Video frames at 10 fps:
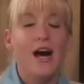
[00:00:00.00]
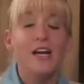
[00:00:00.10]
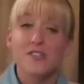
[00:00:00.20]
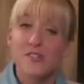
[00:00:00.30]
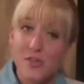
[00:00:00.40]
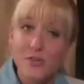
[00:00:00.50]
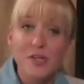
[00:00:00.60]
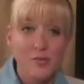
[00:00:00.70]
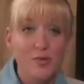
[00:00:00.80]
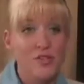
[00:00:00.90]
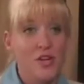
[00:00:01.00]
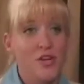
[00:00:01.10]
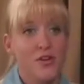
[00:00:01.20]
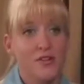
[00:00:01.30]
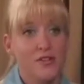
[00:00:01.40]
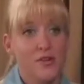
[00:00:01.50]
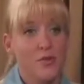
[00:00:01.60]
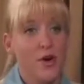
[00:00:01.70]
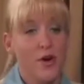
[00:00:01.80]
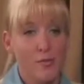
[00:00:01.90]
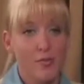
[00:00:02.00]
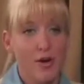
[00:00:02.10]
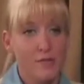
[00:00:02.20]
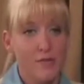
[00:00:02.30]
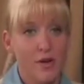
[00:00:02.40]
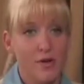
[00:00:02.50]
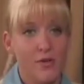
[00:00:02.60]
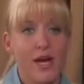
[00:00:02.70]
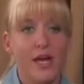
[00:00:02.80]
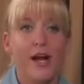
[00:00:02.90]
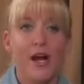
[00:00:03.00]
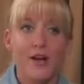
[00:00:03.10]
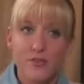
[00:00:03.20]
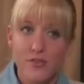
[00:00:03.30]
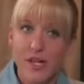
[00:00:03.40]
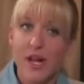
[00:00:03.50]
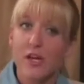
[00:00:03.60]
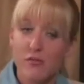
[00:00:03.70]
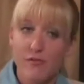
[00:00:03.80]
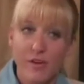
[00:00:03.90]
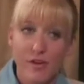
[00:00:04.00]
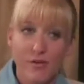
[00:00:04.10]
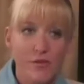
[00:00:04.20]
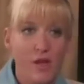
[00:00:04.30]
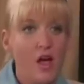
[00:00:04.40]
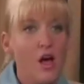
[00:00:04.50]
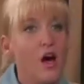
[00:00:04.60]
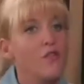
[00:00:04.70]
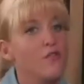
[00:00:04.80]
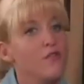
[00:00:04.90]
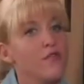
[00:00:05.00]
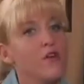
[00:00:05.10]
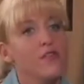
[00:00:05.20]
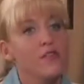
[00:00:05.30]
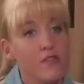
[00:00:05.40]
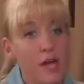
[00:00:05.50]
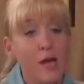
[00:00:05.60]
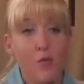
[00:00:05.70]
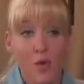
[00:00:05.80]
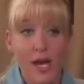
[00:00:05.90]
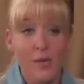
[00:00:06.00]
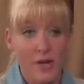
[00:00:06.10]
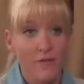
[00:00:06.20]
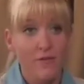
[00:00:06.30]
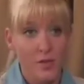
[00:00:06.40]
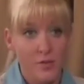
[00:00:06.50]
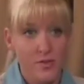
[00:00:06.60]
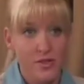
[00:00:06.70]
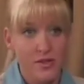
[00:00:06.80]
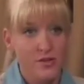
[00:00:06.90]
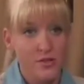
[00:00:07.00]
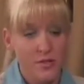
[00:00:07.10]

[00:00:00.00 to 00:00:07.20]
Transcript: I can certainly appreciate your concern regarding price, Michael, and I understand how you feel. Others have felt the same way when I first presented our